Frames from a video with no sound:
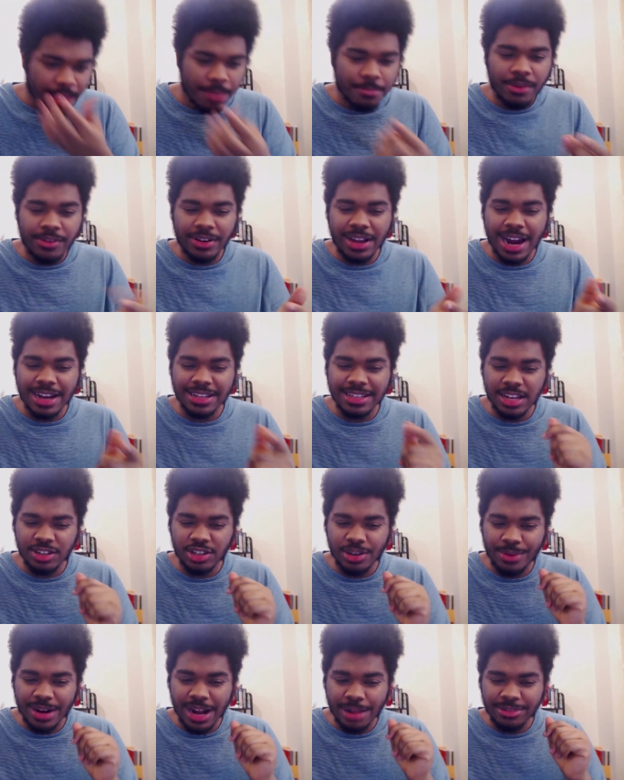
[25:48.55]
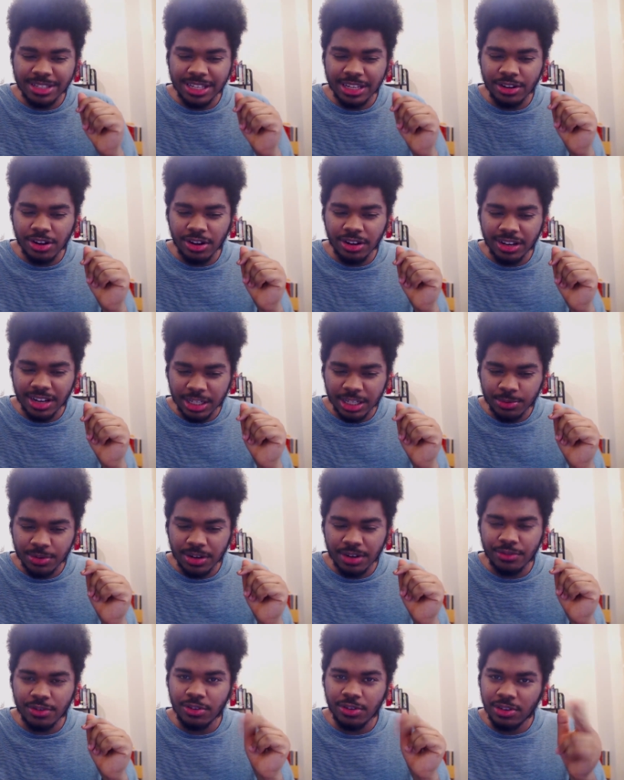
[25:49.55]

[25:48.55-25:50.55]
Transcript: But regardless, ladies and gentlemen, I'll be seeing you all in the next one, everyone.